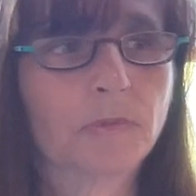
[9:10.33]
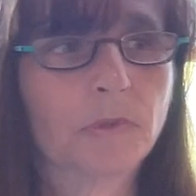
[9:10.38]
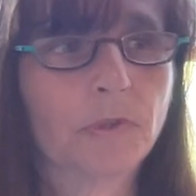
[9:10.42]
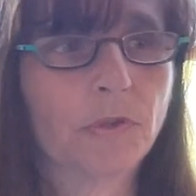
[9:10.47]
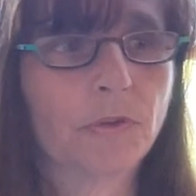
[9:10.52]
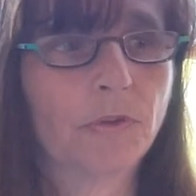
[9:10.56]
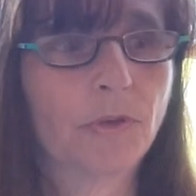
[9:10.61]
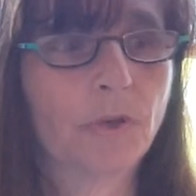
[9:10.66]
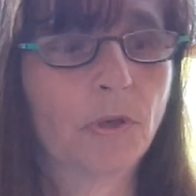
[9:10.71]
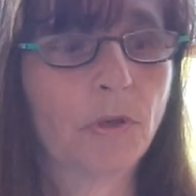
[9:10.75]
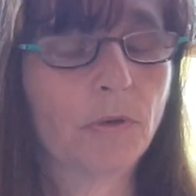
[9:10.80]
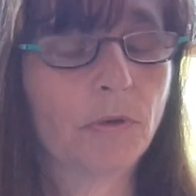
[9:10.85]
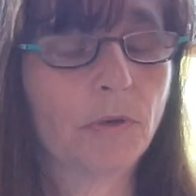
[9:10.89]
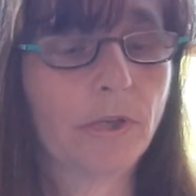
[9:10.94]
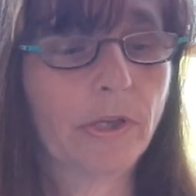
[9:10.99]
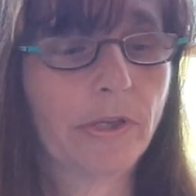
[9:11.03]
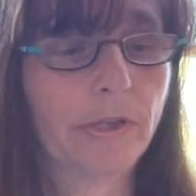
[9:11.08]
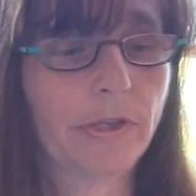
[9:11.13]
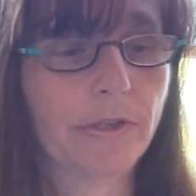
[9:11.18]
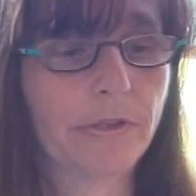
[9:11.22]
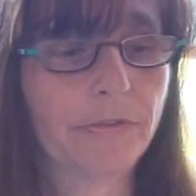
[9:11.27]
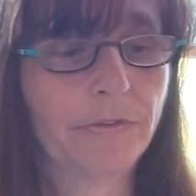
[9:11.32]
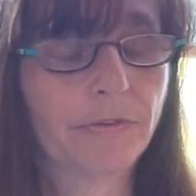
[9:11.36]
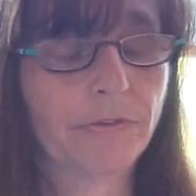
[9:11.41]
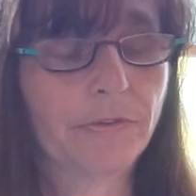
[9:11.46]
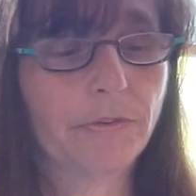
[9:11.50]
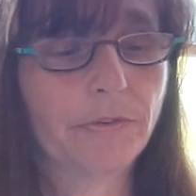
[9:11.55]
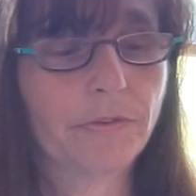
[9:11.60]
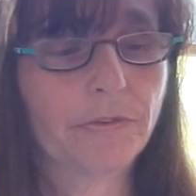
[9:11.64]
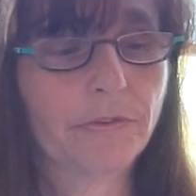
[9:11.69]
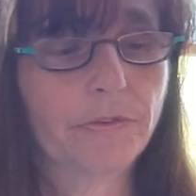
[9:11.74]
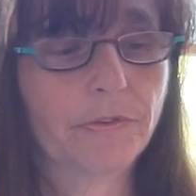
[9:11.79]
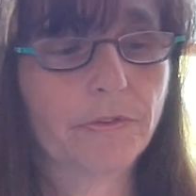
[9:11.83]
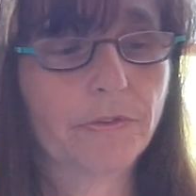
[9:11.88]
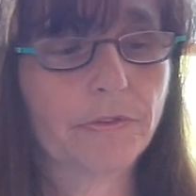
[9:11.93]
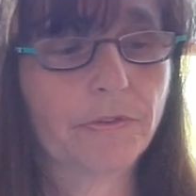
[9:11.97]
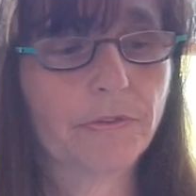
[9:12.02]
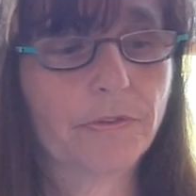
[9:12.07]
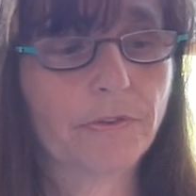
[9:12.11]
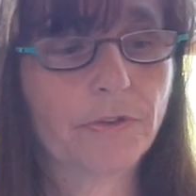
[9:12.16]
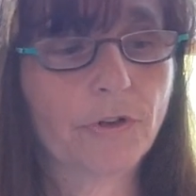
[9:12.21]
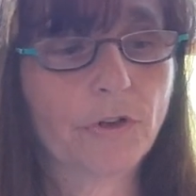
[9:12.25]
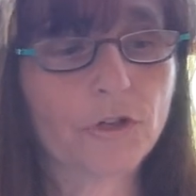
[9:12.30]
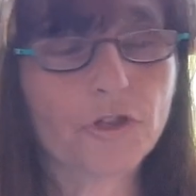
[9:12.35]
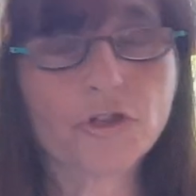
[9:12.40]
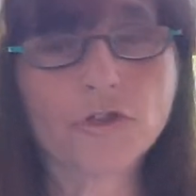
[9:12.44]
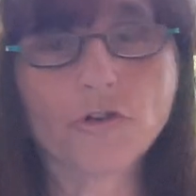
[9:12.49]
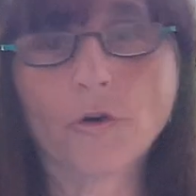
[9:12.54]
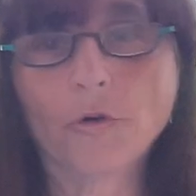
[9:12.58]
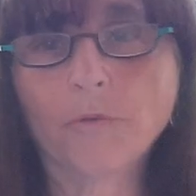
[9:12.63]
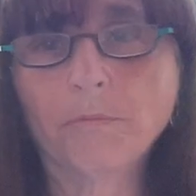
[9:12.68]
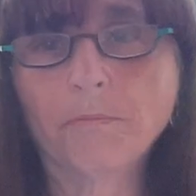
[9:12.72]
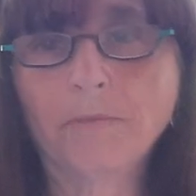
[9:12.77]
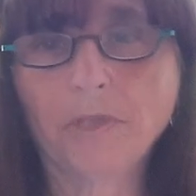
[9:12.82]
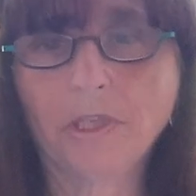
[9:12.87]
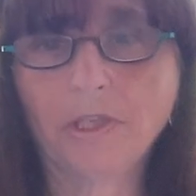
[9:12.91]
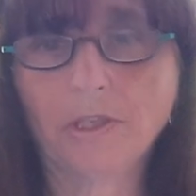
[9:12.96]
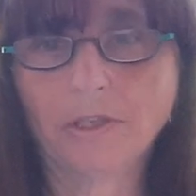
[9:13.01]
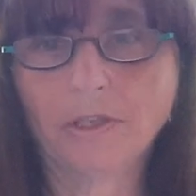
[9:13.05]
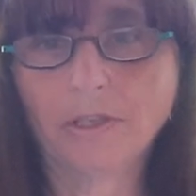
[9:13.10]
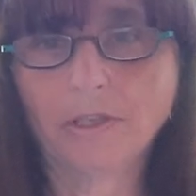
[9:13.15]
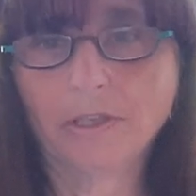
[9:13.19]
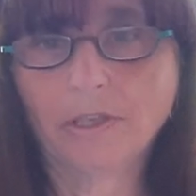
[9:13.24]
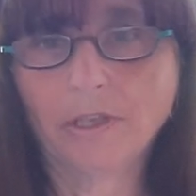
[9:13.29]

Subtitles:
and God showed me